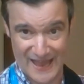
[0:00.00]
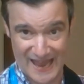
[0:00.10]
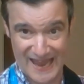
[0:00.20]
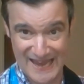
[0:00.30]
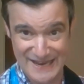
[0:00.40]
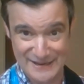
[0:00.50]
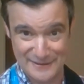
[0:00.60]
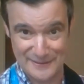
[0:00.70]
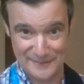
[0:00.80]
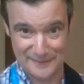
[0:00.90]
E.
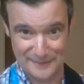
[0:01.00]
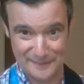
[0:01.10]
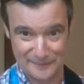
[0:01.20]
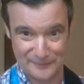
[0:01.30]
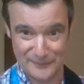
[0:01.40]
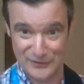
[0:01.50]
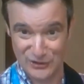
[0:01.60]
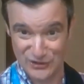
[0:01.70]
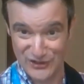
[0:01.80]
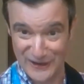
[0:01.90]
You
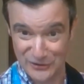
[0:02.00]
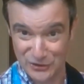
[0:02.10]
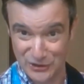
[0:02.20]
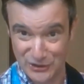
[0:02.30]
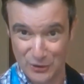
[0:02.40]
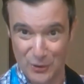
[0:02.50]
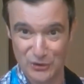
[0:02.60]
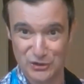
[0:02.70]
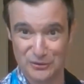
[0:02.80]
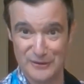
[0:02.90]
can see I just caught a
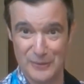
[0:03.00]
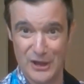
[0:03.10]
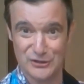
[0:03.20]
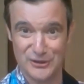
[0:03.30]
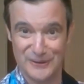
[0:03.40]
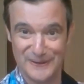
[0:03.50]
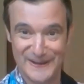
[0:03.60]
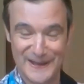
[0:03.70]
string there, so